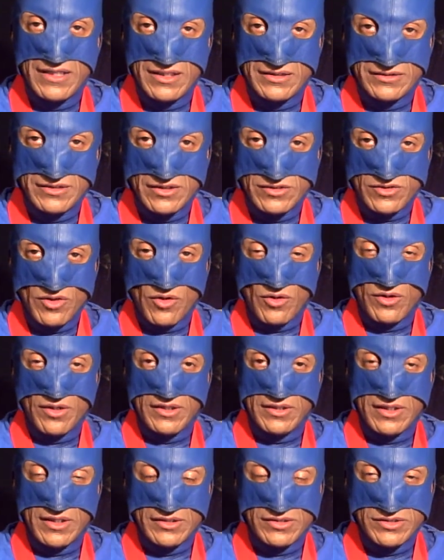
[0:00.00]
hit the door,
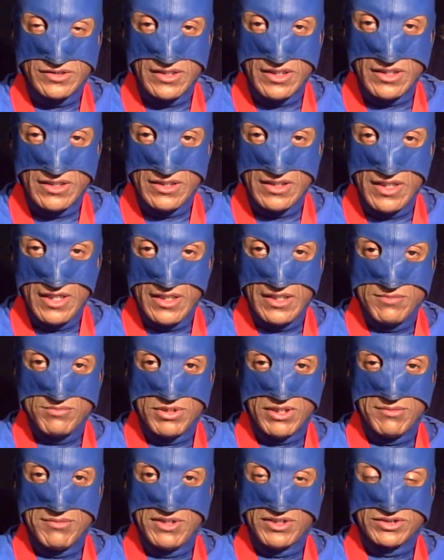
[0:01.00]
and he
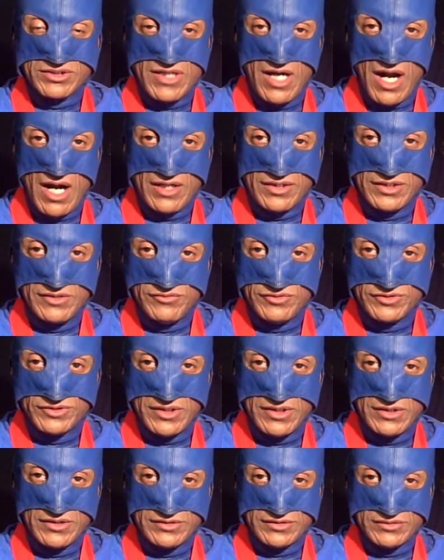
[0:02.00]
put him in his car, he was
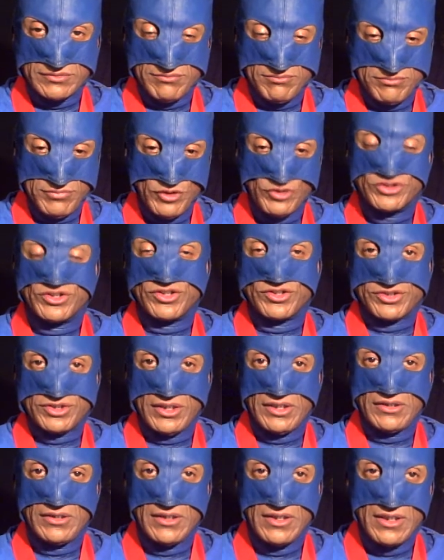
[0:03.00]
in his booster
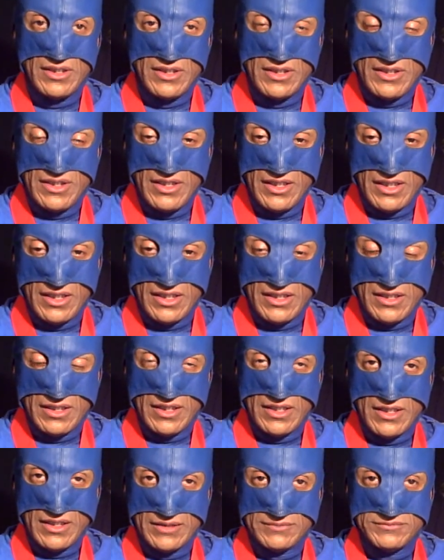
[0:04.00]
seat, and
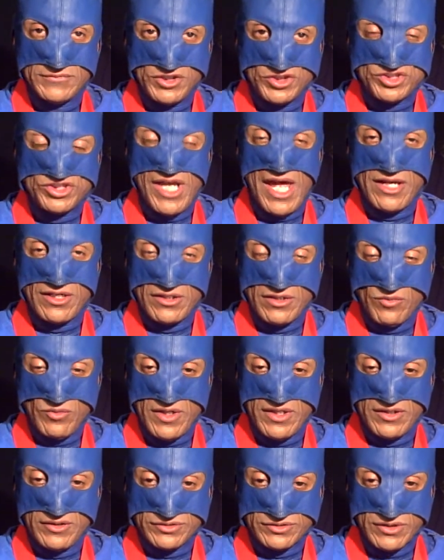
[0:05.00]
it shattered the window.